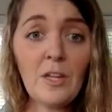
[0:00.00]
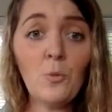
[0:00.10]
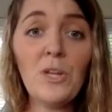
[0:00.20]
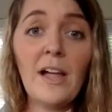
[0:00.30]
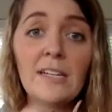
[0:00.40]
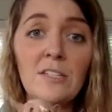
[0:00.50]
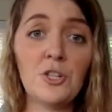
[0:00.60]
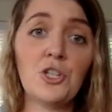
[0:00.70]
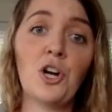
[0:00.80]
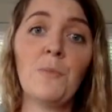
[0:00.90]
We like to
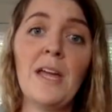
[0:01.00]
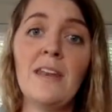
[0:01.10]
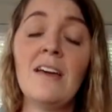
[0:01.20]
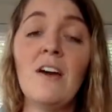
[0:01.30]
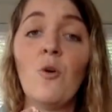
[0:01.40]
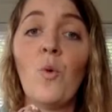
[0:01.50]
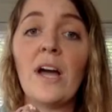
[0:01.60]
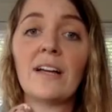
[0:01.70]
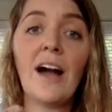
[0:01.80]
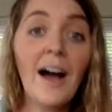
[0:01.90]
determine
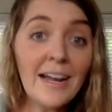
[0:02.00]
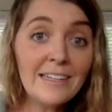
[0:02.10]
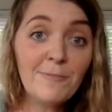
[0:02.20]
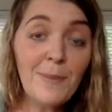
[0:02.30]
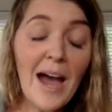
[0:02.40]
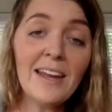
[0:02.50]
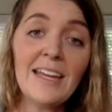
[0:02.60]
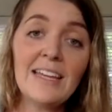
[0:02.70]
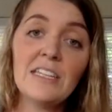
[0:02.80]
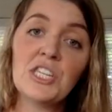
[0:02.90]
what kind of bat it
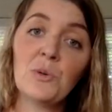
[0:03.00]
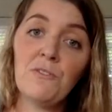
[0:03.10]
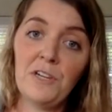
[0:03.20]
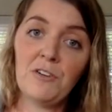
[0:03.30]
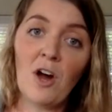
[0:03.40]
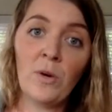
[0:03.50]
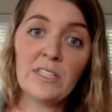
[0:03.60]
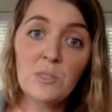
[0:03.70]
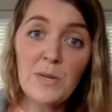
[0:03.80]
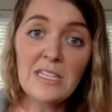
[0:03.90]
is, so we figure out what
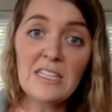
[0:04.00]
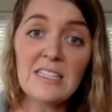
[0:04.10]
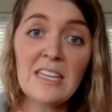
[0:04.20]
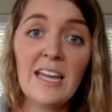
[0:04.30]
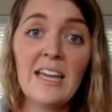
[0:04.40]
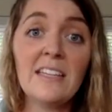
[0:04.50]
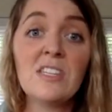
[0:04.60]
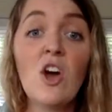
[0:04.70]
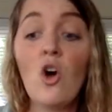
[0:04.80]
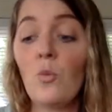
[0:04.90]
species it is.
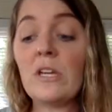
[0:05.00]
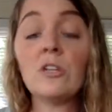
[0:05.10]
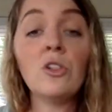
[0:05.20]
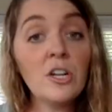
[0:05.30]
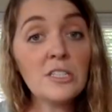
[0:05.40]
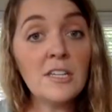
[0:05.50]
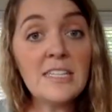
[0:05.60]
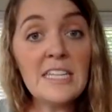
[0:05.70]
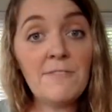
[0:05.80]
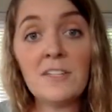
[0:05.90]
We can look to
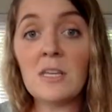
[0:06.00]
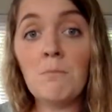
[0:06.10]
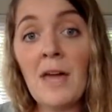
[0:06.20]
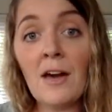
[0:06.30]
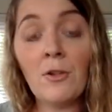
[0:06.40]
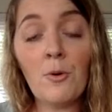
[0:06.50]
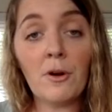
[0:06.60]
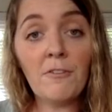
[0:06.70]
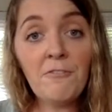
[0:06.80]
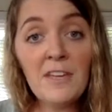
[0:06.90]
see if it's a male or
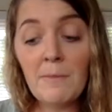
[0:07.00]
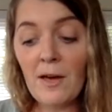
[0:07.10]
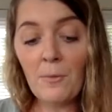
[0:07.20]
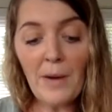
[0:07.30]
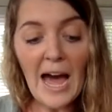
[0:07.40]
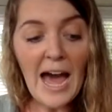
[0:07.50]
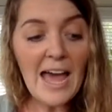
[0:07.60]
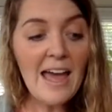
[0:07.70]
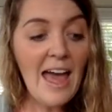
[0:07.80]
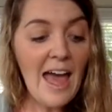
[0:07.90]
a female
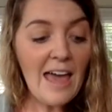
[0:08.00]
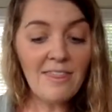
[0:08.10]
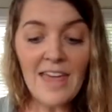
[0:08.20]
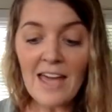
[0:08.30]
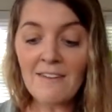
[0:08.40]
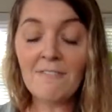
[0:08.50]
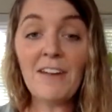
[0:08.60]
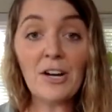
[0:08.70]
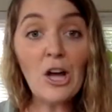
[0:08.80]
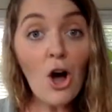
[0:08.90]
bat. And then
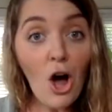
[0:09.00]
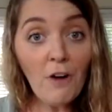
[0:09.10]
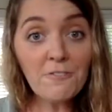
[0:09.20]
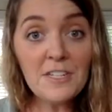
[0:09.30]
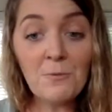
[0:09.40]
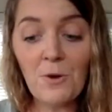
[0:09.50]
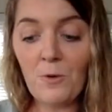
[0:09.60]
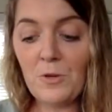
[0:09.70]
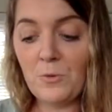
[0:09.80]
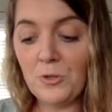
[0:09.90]
very often
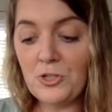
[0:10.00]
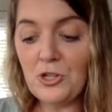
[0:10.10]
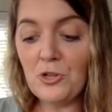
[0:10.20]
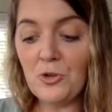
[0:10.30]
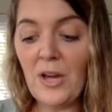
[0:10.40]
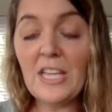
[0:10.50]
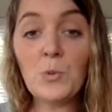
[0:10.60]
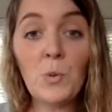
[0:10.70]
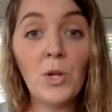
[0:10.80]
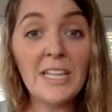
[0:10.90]
what we will do is
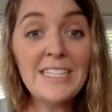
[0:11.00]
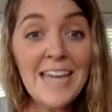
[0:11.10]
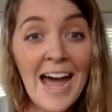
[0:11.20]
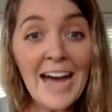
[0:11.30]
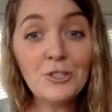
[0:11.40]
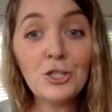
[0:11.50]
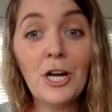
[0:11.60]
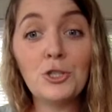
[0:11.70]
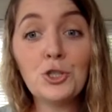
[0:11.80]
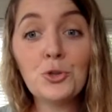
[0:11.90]
we will attach
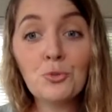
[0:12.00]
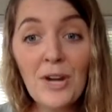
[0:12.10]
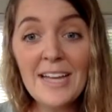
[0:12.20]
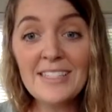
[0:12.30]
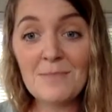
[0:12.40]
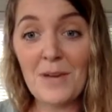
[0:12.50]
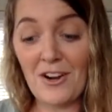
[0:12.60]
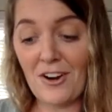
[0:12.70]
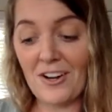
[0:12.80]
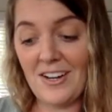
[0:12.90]
a
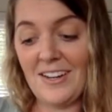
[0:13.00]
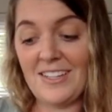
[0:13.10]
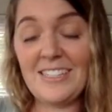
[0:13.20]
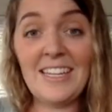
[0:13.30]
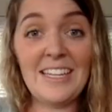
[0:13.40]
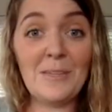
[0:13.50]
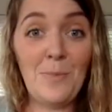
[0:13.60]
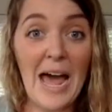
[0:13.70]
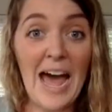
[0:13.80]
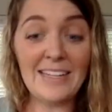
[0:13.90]
transmitter to this
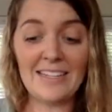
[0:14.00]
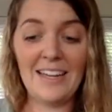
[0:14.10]
bat.